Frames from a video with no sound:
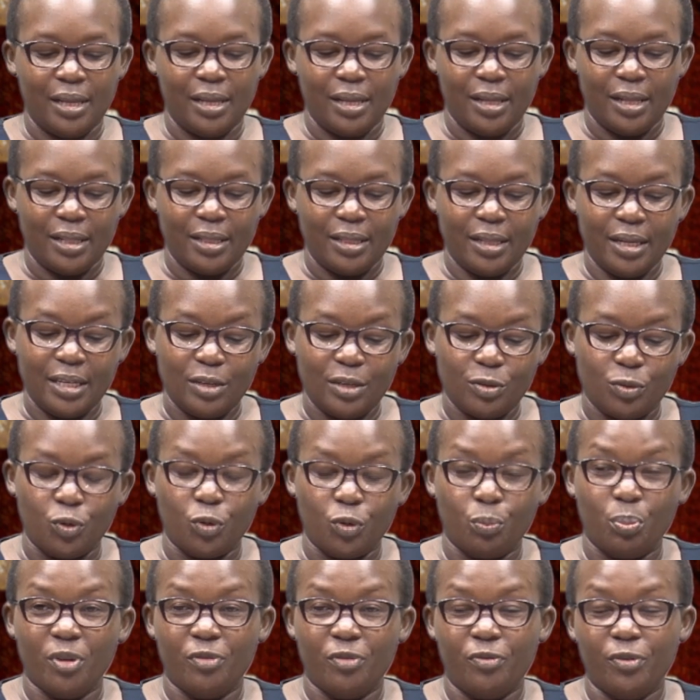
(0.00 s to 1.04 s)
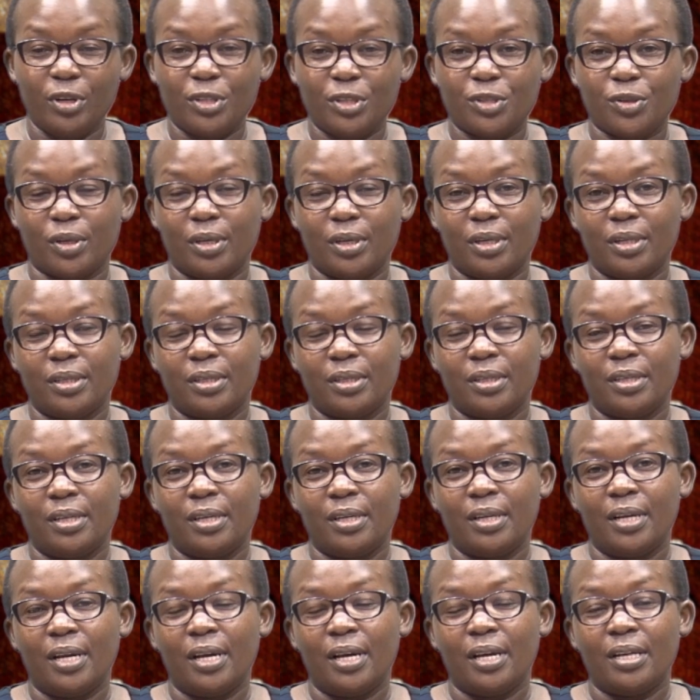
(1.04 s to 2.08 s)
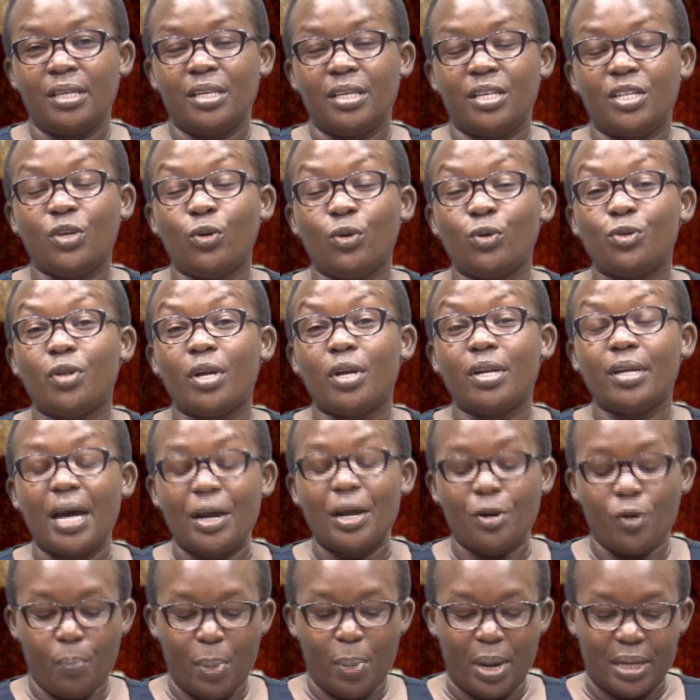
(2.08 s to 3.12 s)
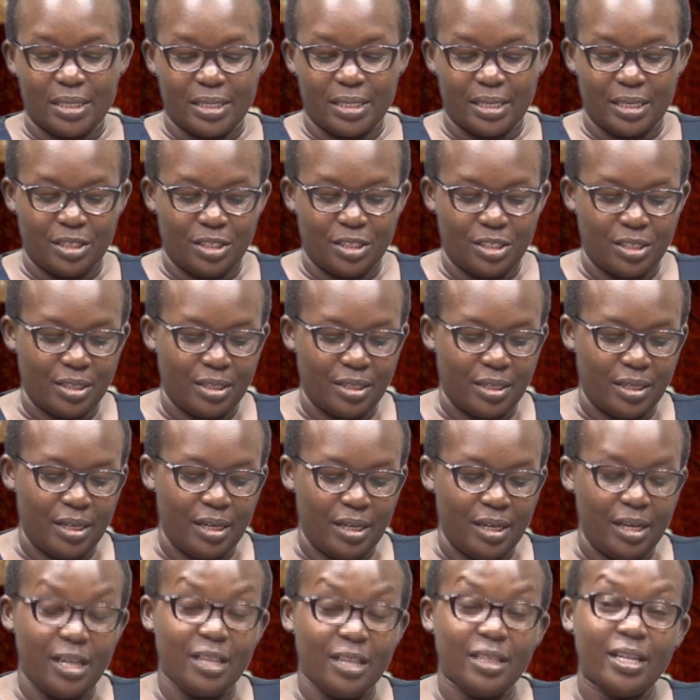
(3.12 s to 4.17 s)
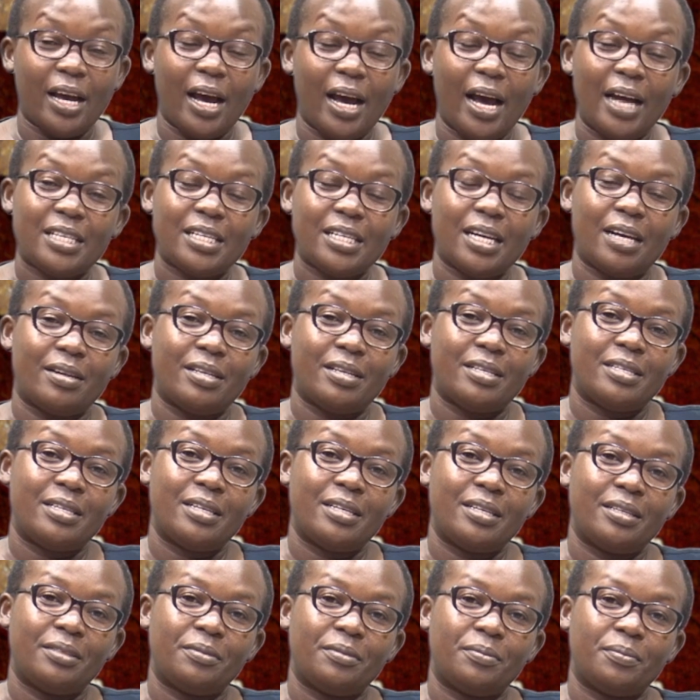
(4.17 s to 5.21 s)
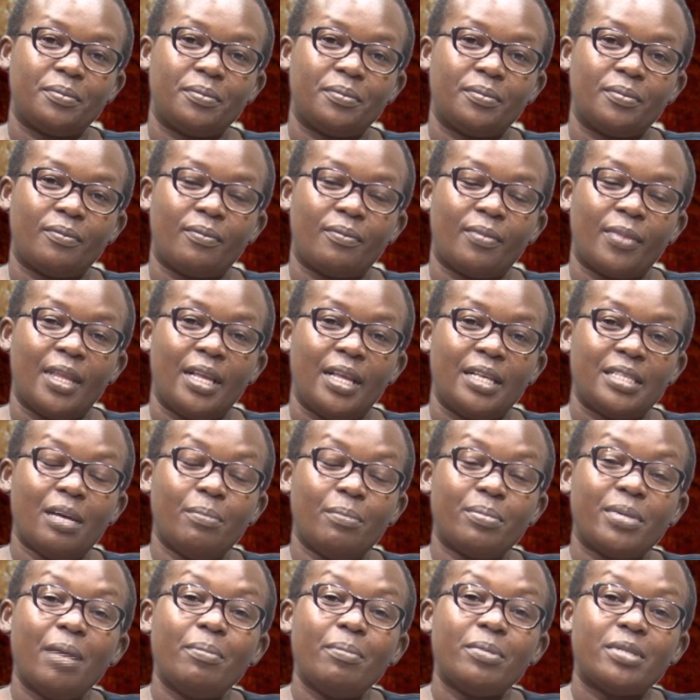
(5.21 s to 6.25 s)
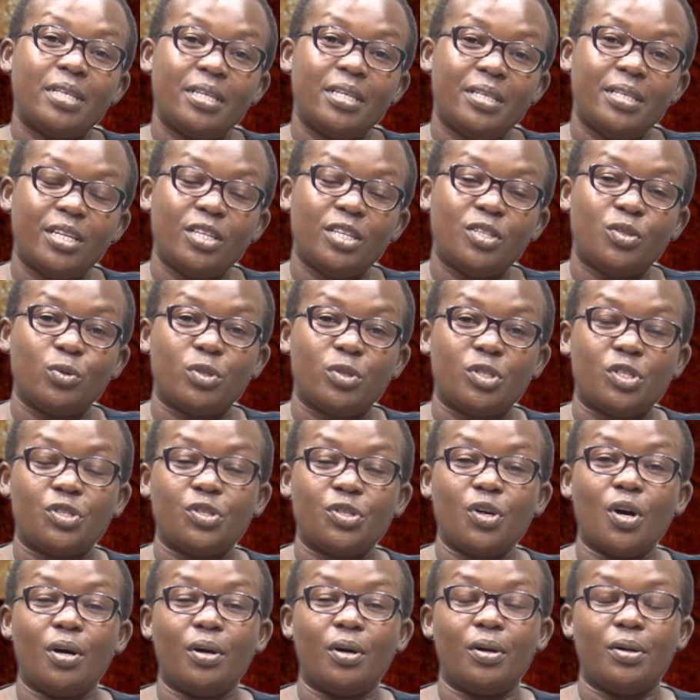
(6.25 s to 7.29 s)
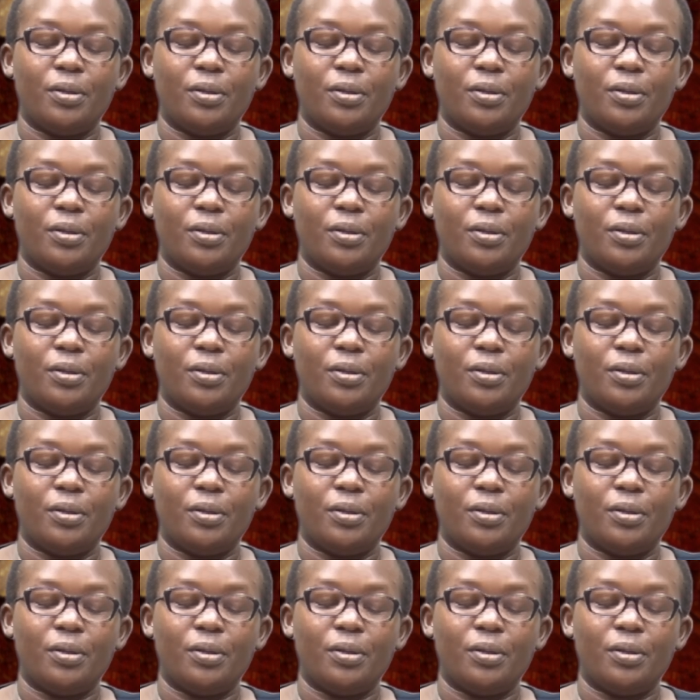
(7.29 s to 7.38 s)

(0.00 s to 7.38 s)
then it could be fatal due to the narrow passage in the arteries, sometimes leading to stroke